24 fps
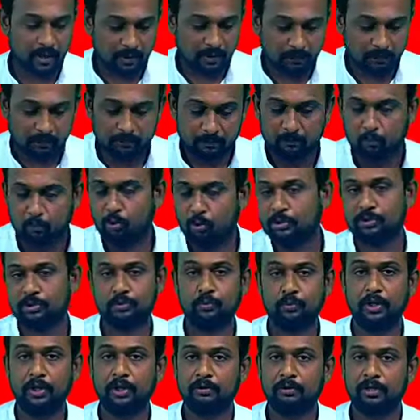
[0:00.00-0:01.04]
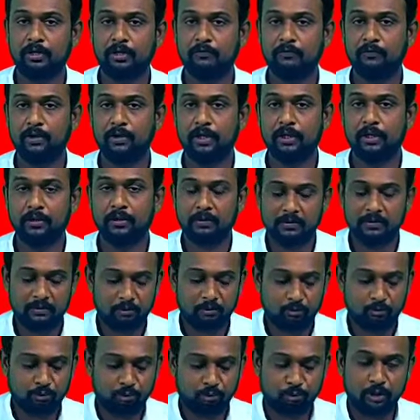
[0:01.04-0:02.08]
Okay, watch video carefully.
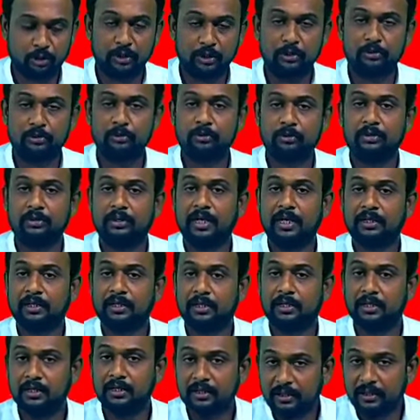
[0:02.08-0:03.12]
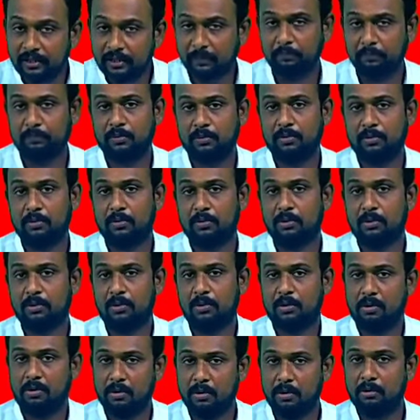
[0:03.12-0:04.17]
Try to get a grip
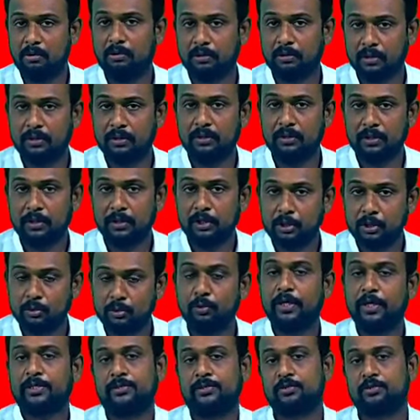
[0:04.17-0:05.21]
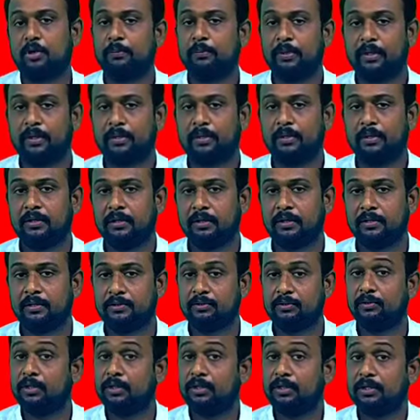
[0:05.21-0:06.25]
on today's topic
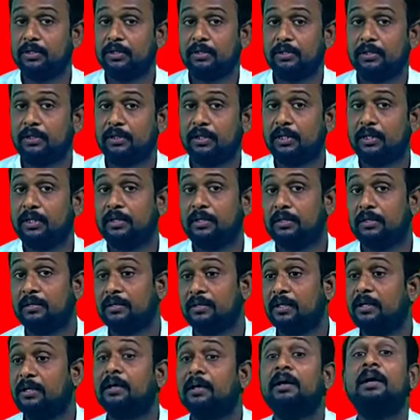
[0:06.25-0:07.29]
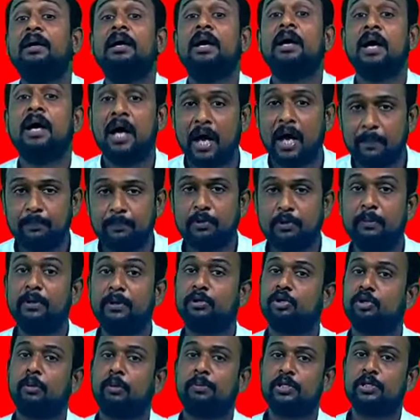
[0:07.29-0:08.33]
so that the
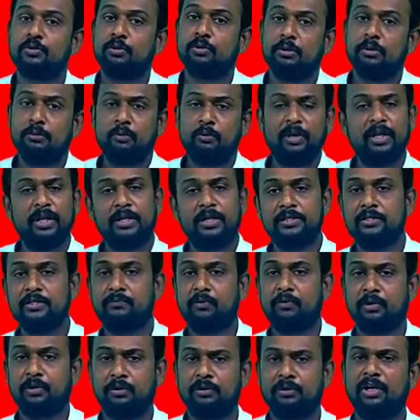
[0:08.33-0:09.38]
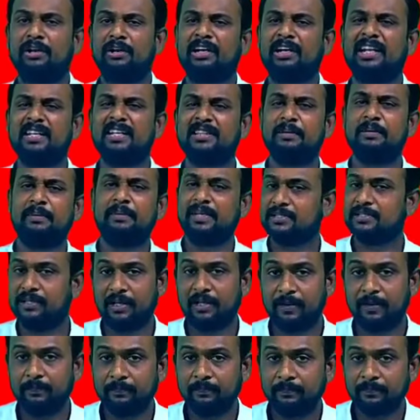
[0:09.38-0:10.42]
upcoming topics will be very easy for you. You can learn them
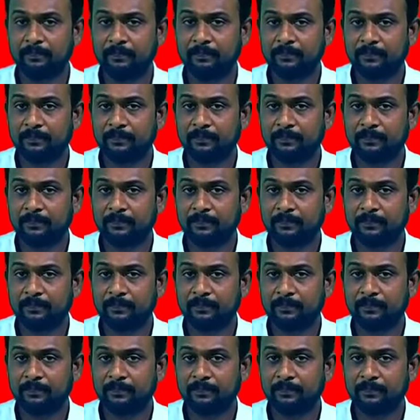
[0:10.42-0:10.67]
easily.